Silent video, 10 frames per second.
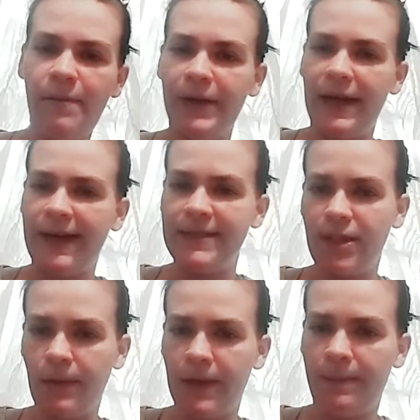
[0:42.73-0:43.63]
but I can
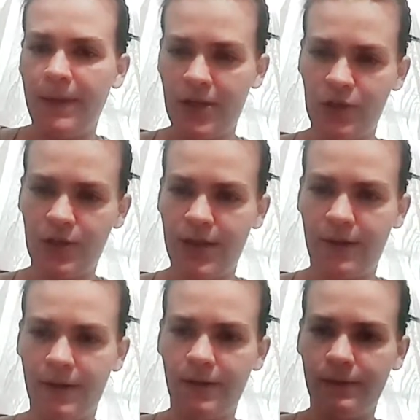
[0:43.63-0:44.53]
start getting pictures
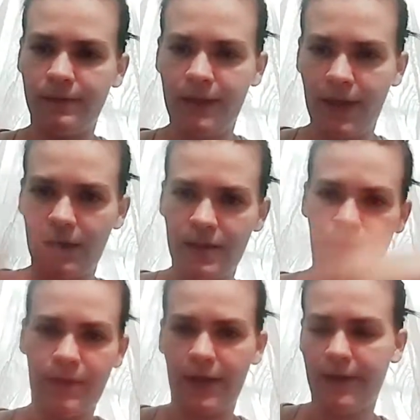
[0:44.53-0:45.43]
here, here
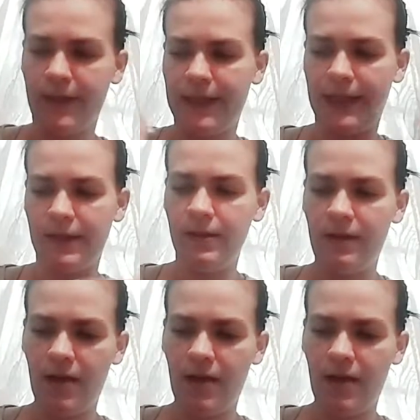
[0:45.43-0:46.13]
somewhere around there,